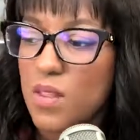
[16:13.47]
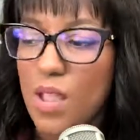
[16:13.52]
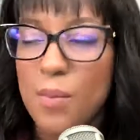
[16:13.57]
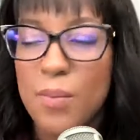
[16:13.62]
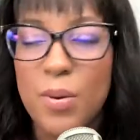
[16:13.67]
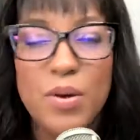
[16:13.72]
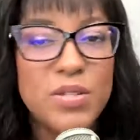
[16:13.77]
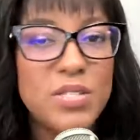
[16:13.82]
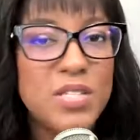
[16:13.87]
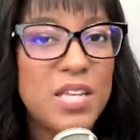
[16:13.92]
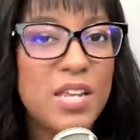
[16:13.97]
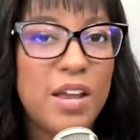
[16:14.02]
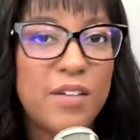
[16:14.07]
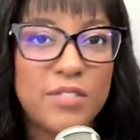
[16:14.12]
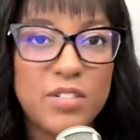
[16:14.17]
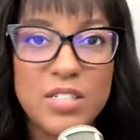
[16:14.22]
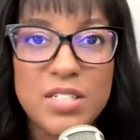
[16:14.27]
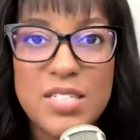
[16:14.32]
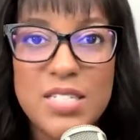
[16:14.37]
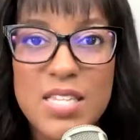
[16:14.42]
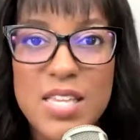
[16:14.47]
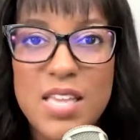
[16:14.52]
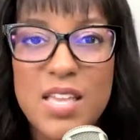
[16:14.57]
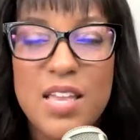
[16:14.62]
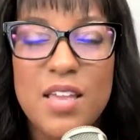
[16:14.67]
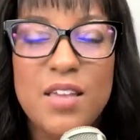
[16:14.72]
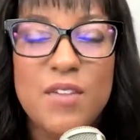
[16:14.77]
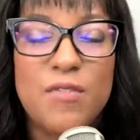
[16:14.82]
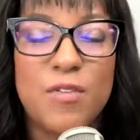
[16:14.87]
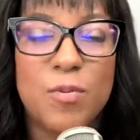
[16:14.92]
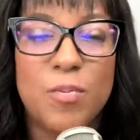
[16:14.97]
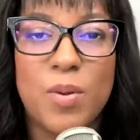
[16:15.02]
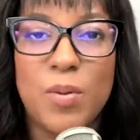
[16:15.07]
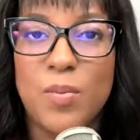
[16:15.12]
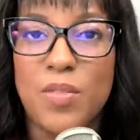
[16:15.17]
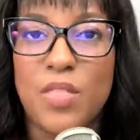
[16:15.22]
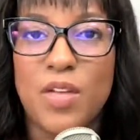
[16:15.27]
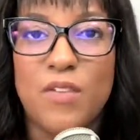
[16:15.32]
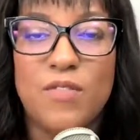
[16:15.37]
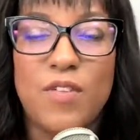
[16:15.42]
posts they never see from
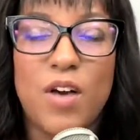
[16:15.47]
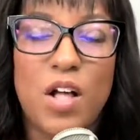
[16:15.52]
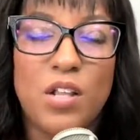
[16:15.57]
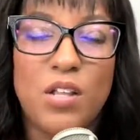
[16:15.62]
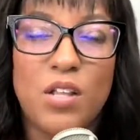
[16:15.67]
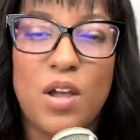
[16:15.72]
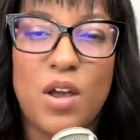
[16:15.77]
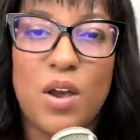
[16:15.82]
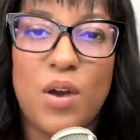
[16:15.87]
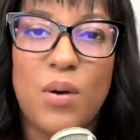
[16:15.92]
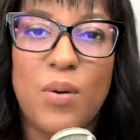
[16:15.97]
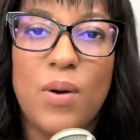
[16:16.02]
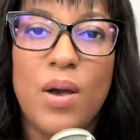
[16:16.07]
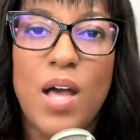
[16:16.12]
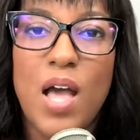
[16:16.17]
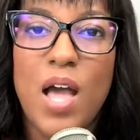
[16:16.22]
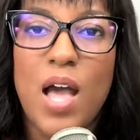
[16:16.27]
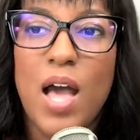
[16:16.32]
people they follow,